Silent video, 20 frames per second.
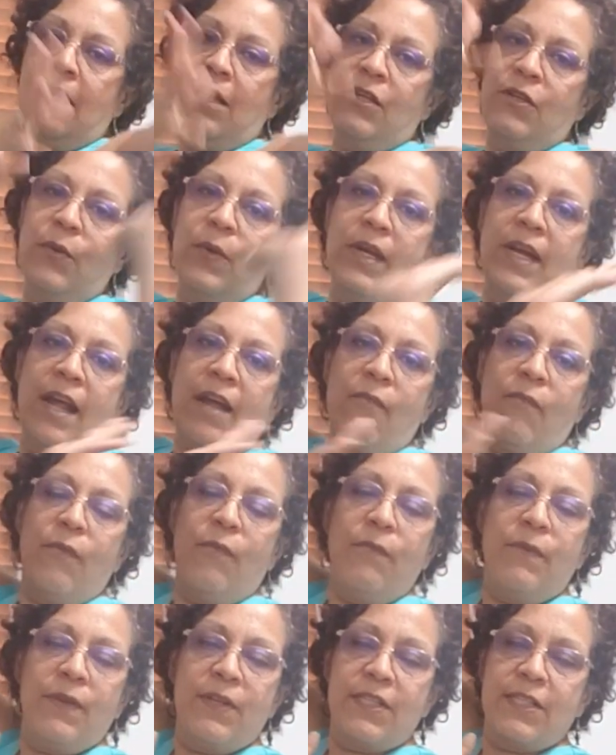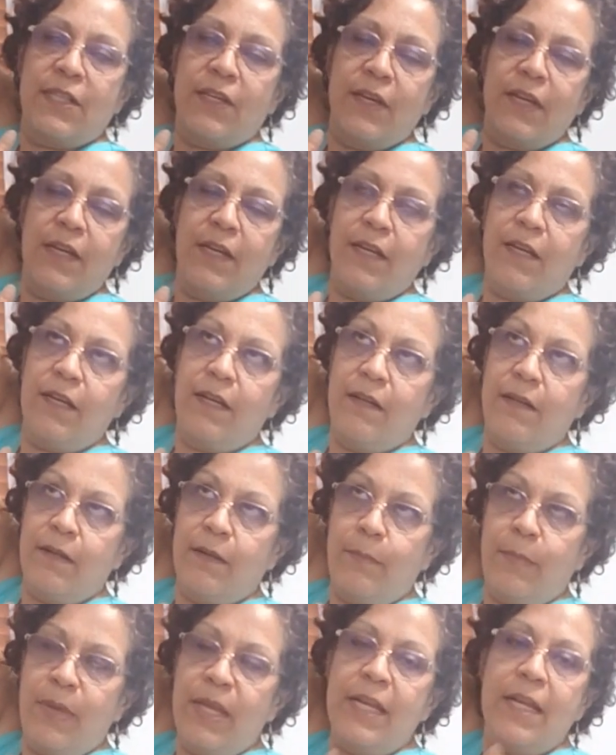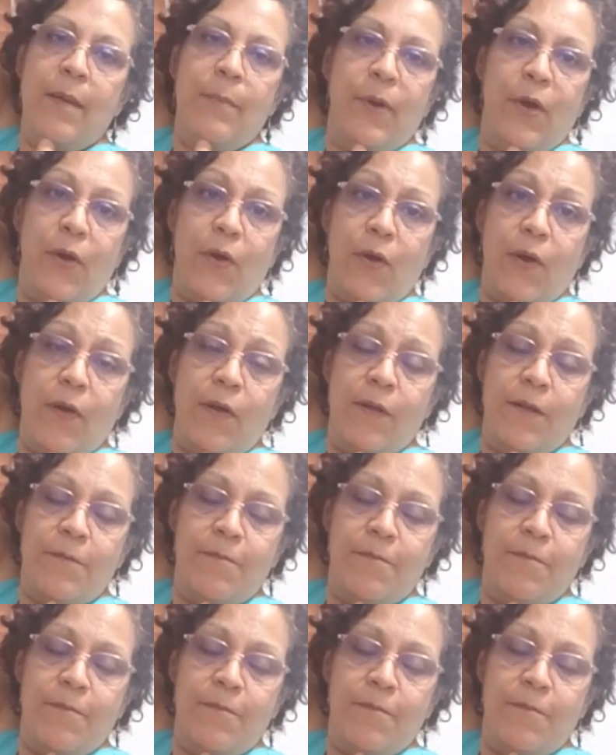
Do whatever feels good. Pin up girl.